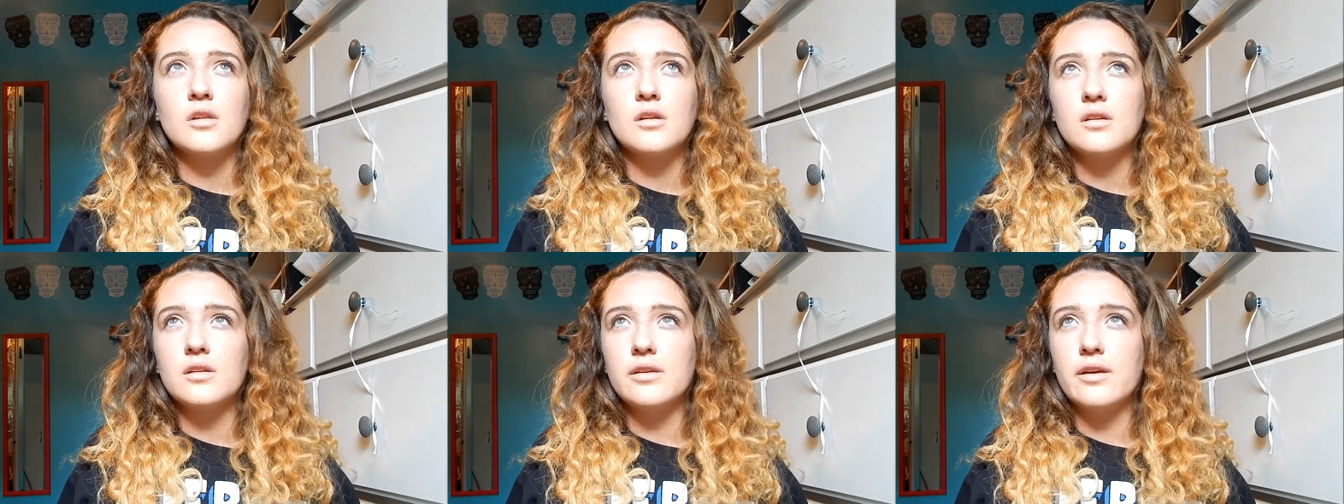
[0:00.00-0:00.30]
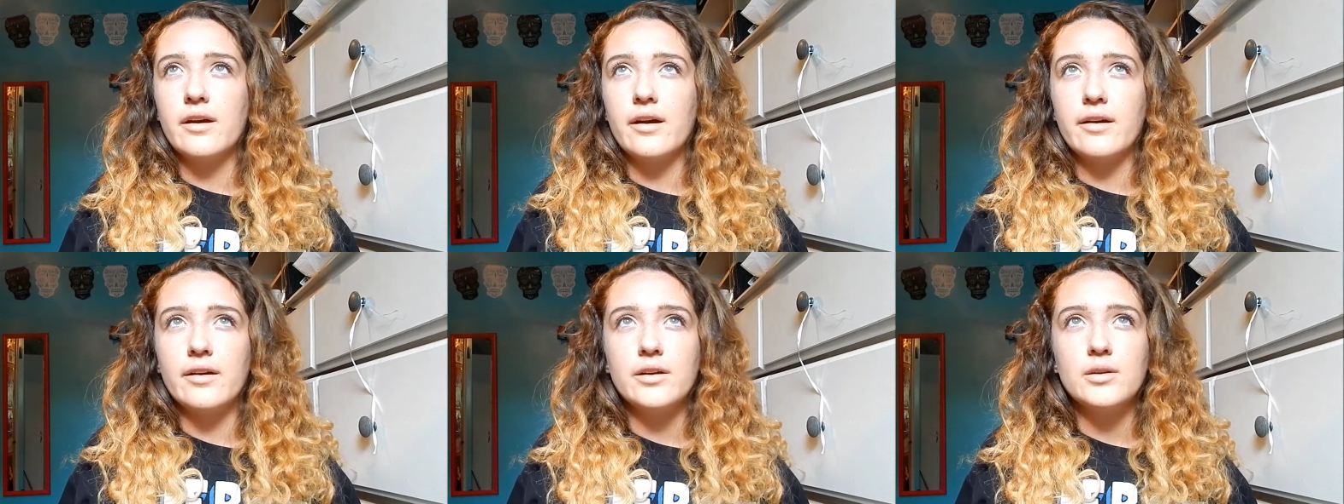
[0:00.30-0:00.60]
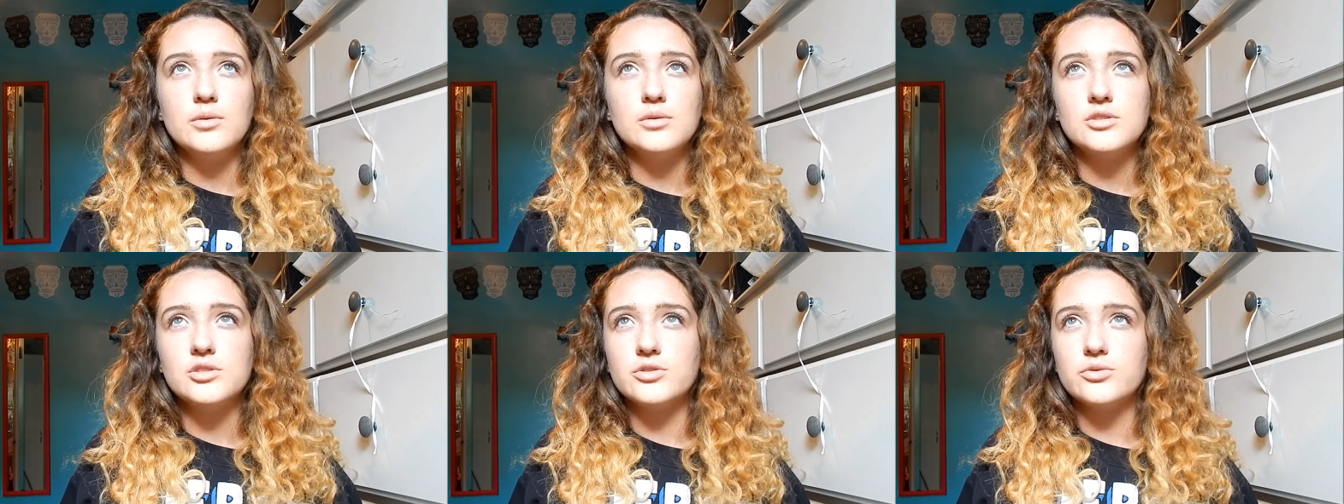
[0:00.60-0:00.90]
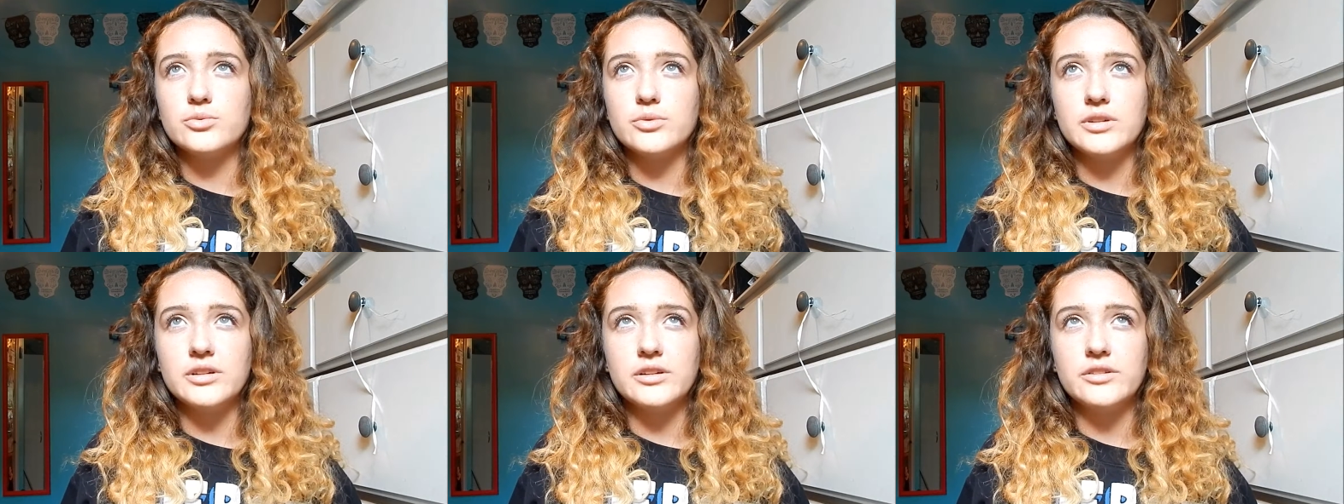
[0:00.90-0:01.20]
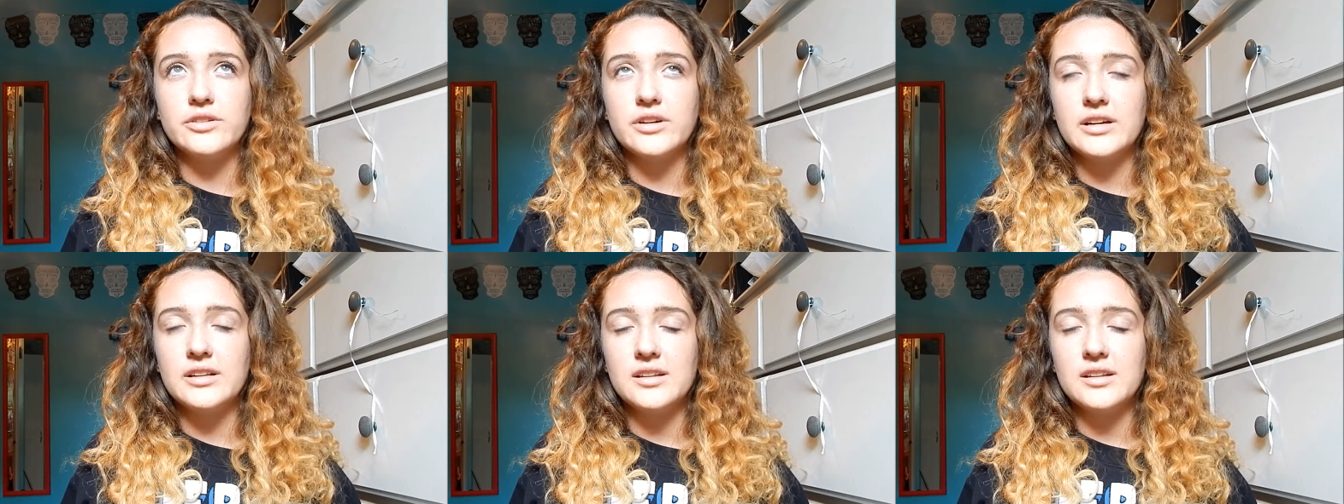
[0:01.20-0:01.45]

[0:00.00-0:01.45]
Yeah, it was just really great.